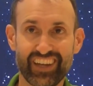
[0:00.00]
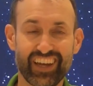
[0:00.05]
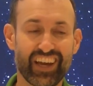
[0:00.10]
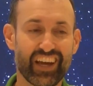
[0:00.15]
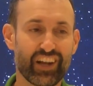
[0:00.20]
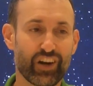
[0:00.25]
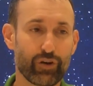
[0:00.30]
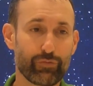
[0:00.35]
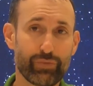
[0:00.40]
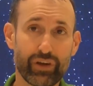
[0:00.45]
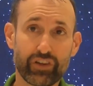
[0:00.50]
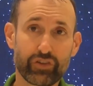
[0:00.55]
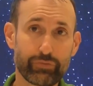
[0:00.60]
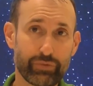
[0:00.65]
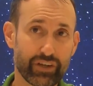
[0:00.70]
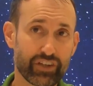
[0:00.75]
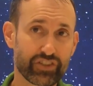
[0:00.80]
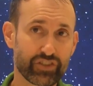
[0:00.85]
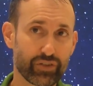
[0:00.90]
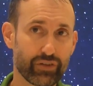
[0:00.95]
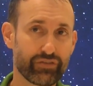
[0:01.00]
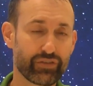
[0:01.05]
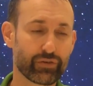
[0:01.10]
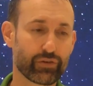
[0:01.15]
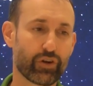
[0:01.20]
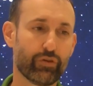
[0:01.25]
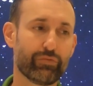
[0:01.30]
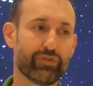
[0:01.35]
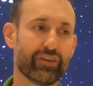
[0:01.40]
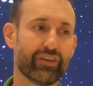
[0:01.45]
And our best picture of
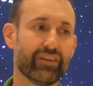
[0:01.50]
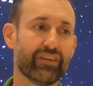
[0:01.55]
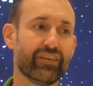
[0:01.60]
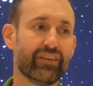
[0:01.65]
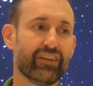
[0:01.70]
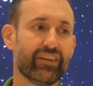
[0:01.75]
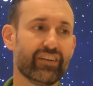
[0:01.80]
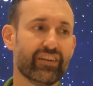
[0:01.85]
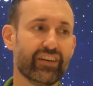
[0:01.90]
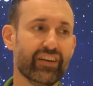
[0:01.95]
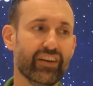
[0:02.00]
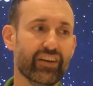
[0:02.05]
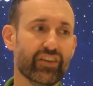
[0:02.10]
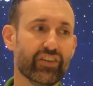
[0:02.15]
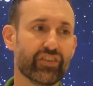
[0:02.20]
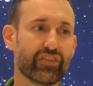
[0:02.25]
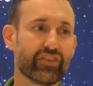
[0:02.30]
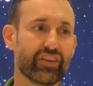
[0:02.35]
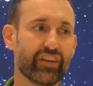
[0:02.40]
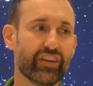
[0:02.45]
Europa is